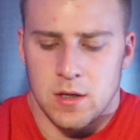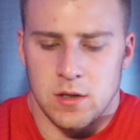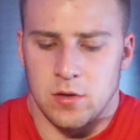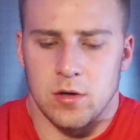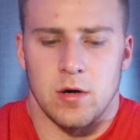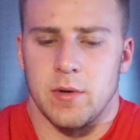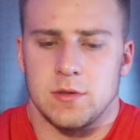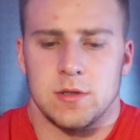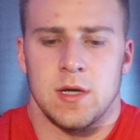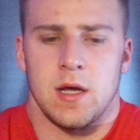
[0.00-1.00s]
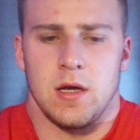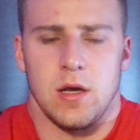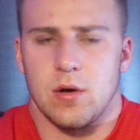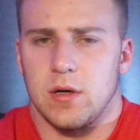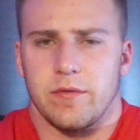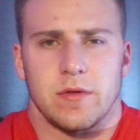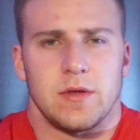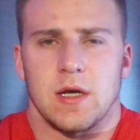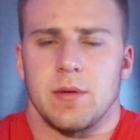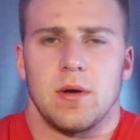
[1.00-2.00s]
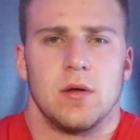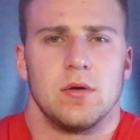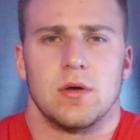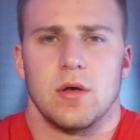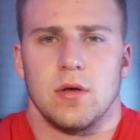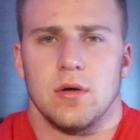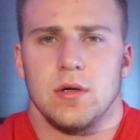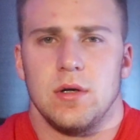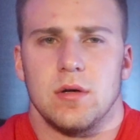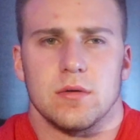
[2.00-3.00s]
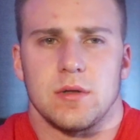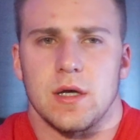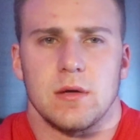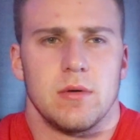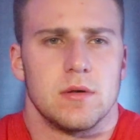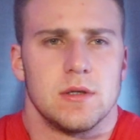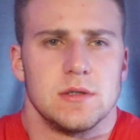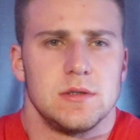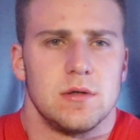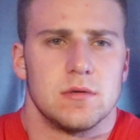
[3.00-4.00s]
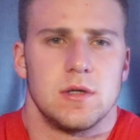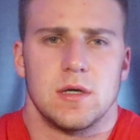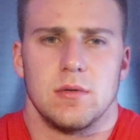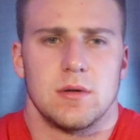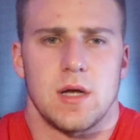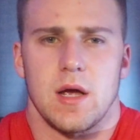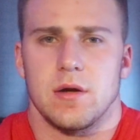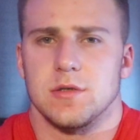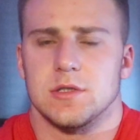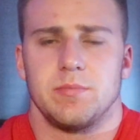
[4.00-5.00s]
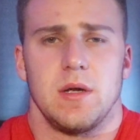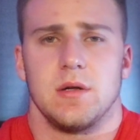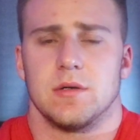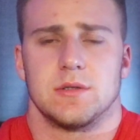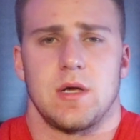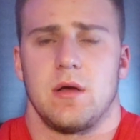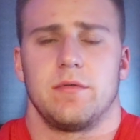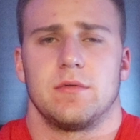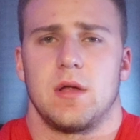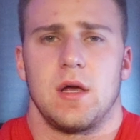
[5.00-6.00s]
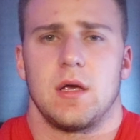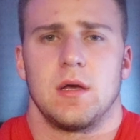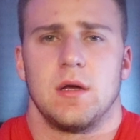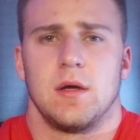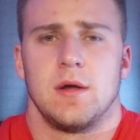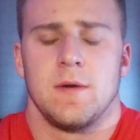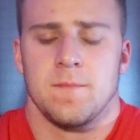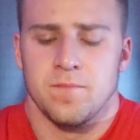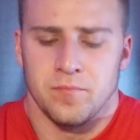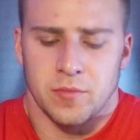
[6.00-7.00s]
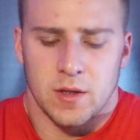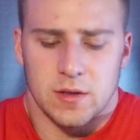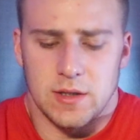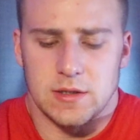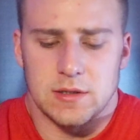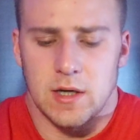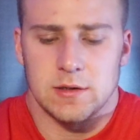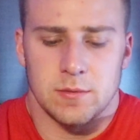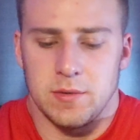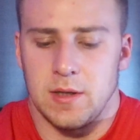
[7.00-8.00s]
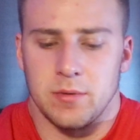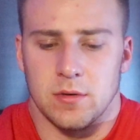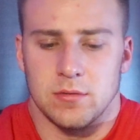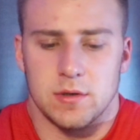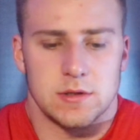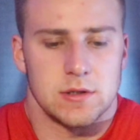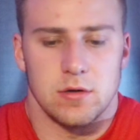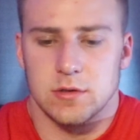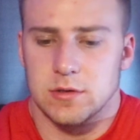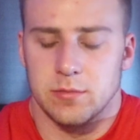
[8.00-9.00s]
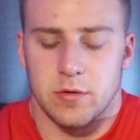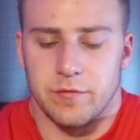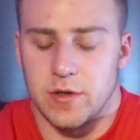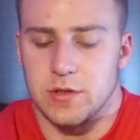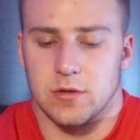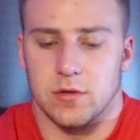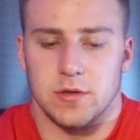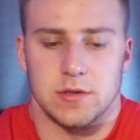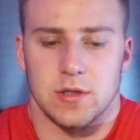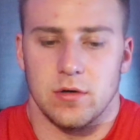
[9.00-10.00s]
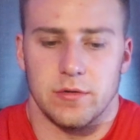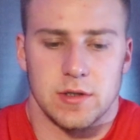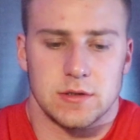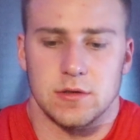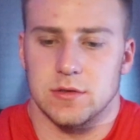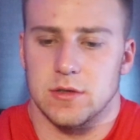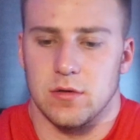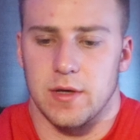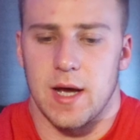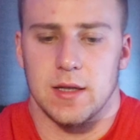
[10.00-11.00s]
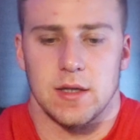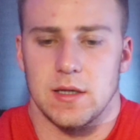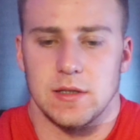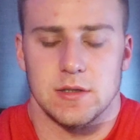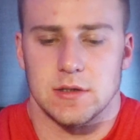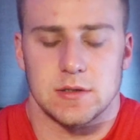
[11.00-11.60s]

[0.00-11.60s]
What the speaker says: you go about your day, you don't even think about looking good, you don't think about this, you don't think about that, you're just being yourself. Like, these types of people, they're so superficial, they're so this, they're so that, like they